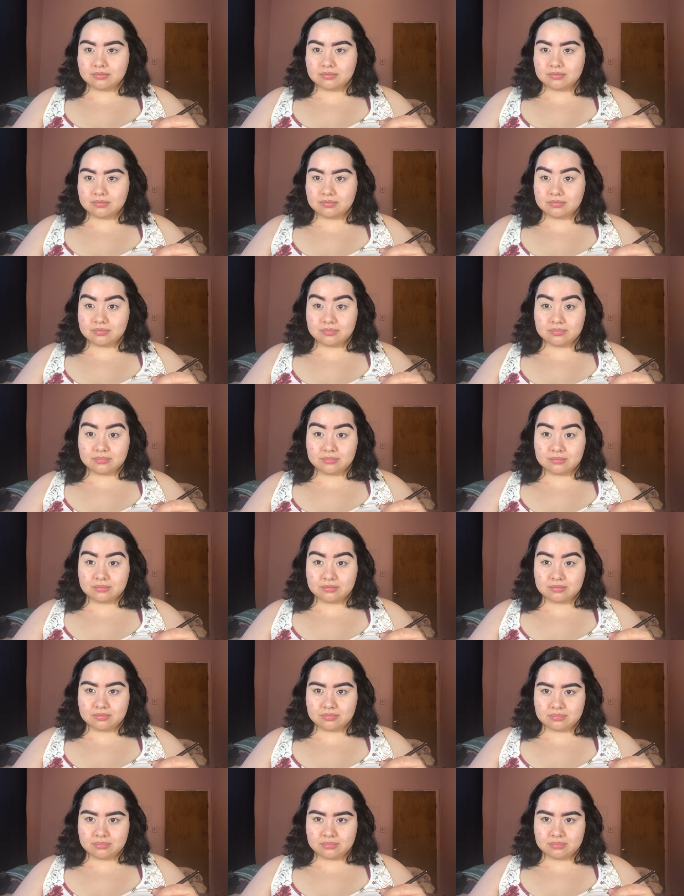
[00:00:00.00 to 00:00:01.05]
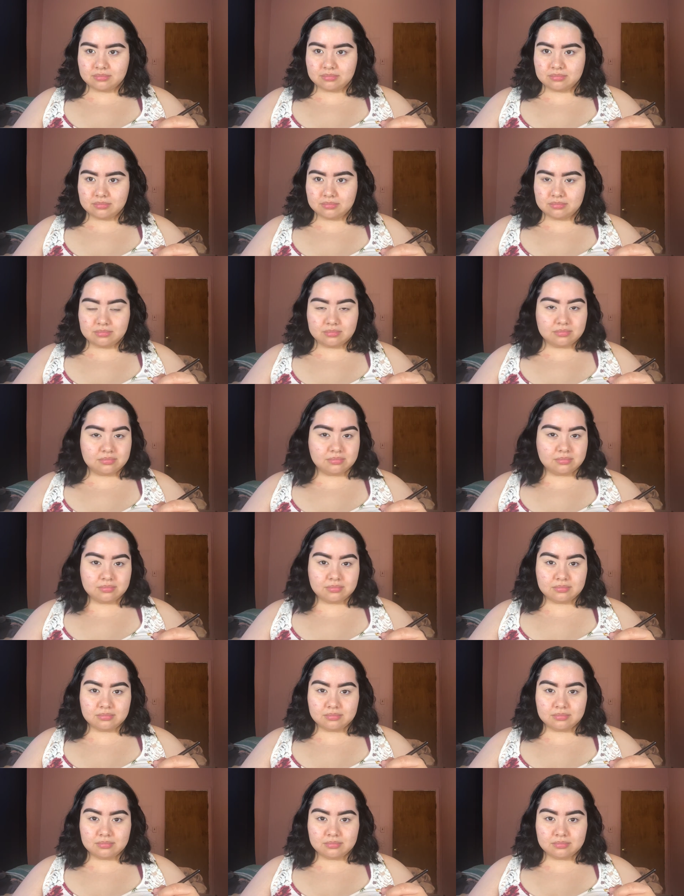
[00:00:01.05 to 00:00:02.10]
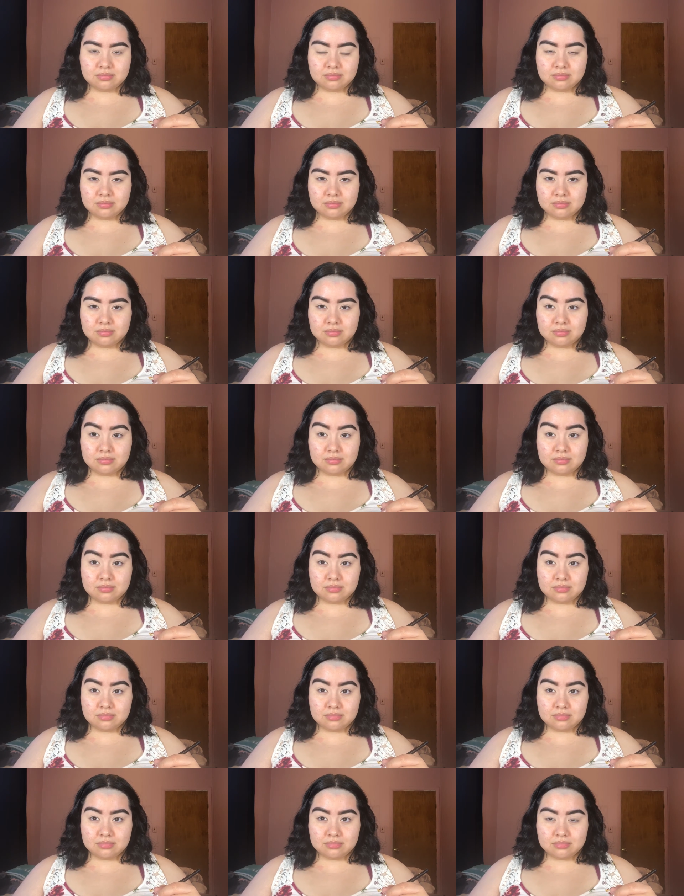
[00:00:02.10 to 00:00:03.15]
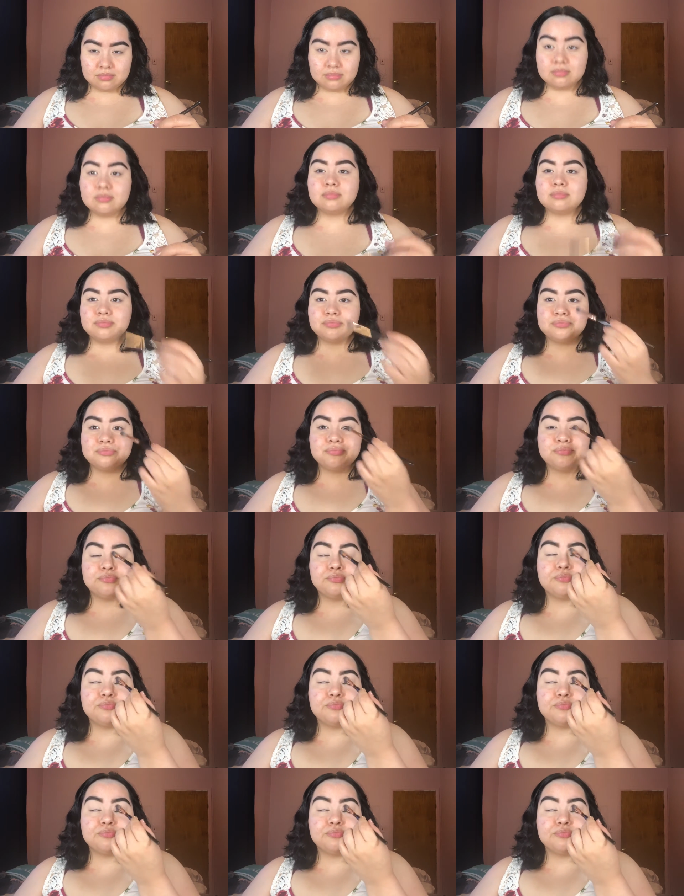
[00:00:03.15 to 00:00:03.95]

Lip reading: [no speech]